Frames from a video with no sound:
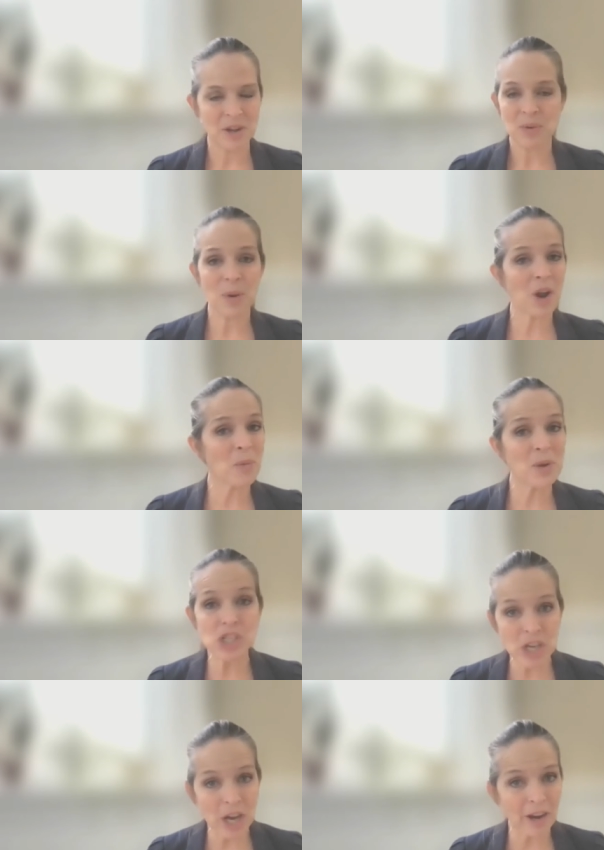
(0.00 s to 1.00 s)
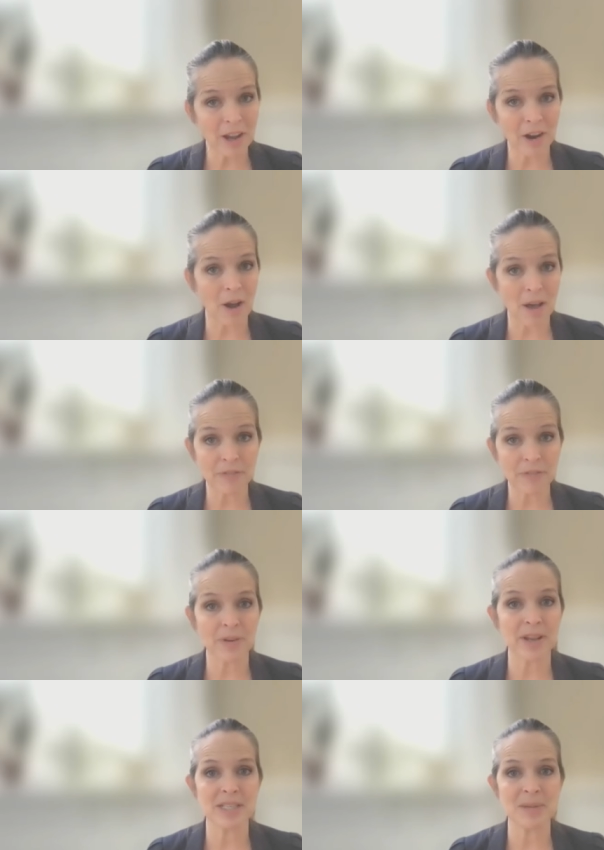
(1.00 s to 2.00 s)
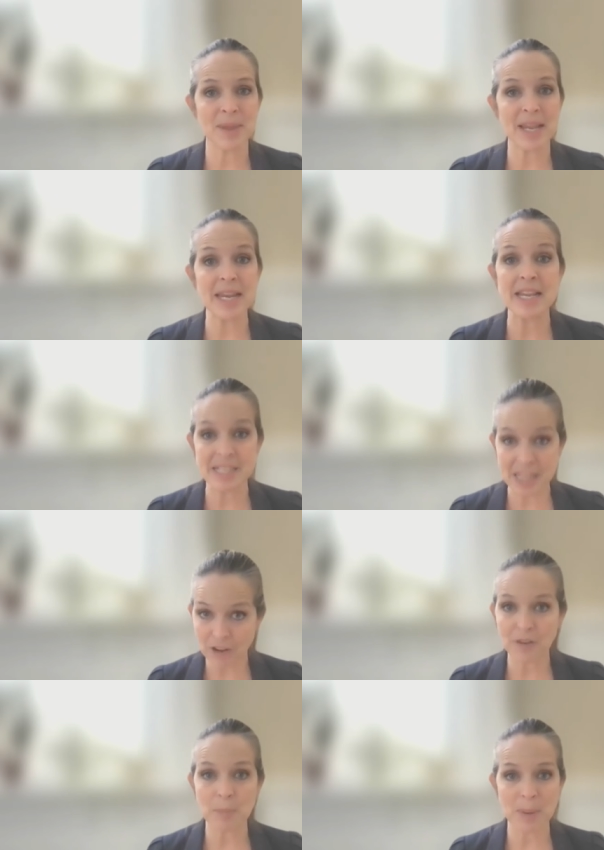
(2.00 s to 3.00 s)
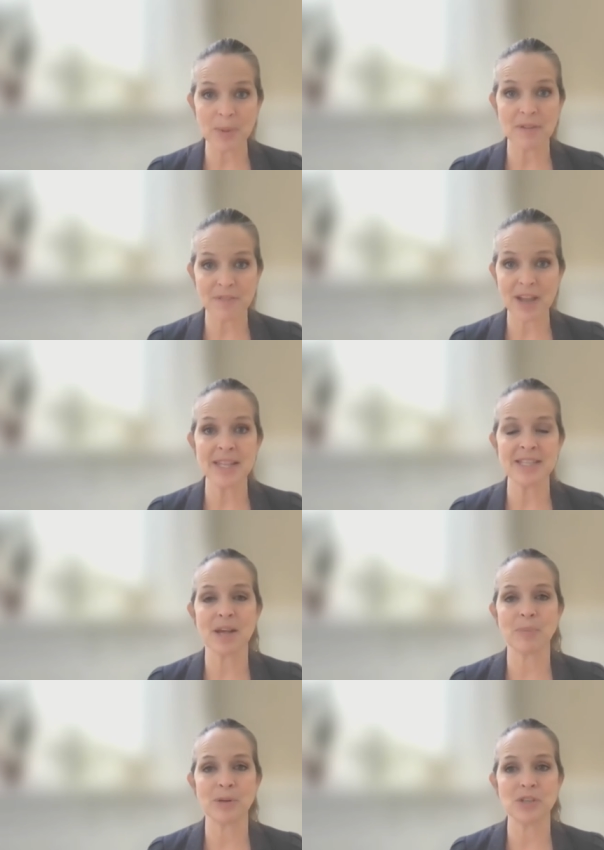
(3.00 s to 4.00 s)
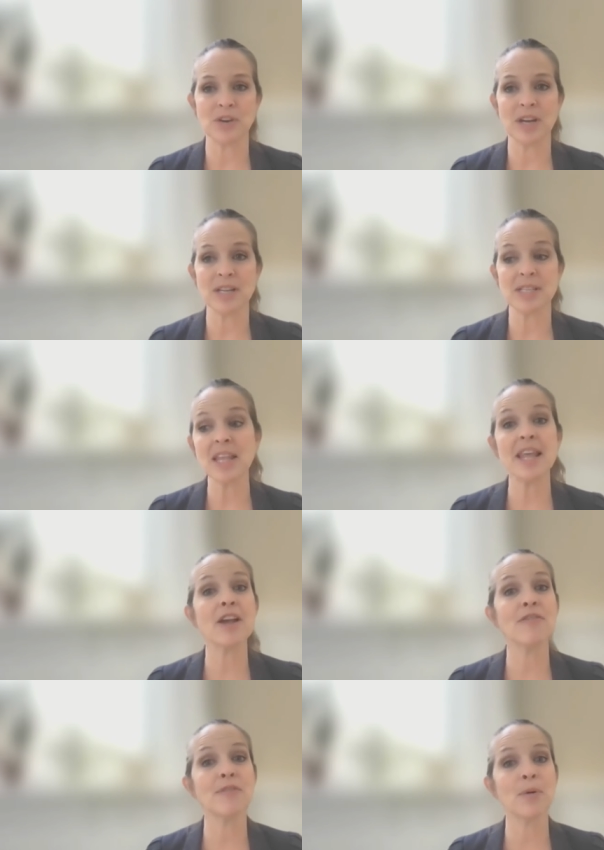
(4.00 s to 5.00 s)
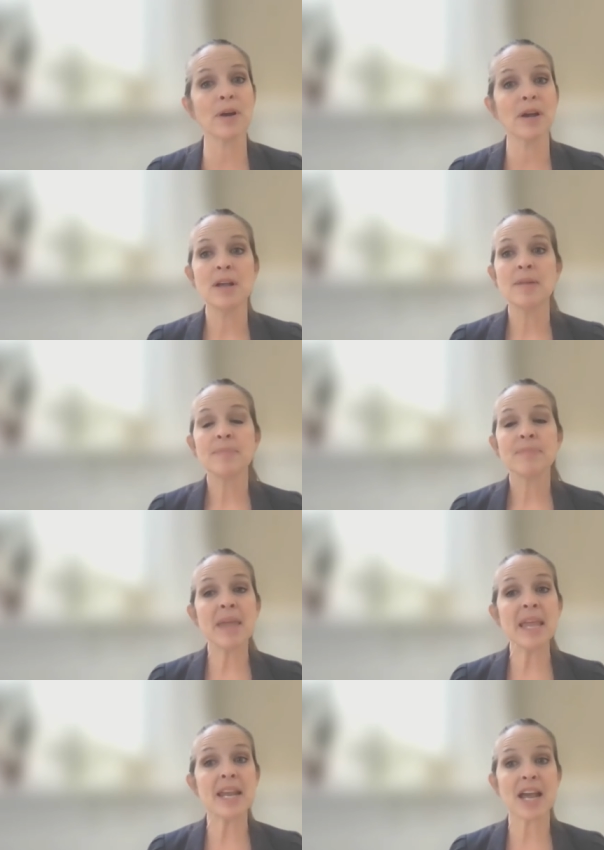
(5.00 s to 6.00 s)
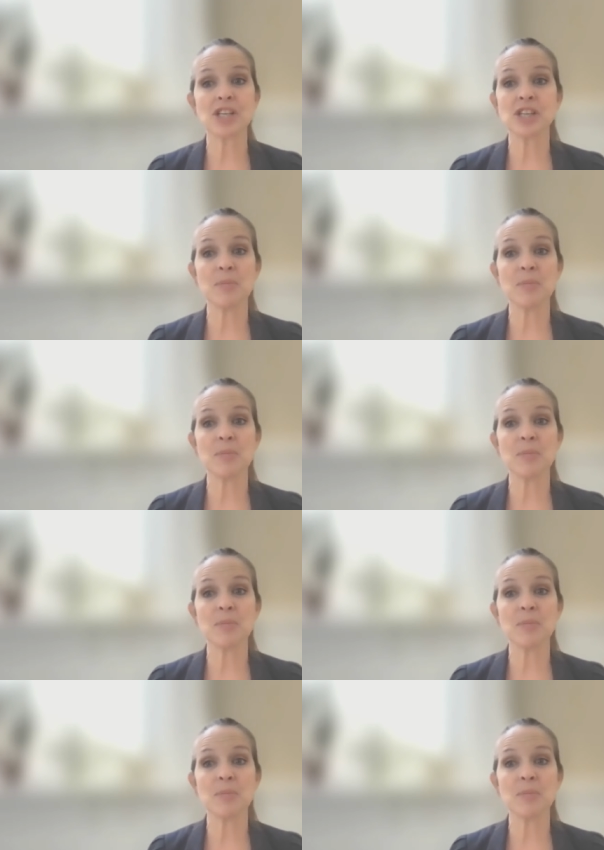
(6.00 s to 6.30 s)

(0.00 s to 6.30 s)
why aren't we sharing our offerings to make it easier for people to find these opportunities and therefore make it actually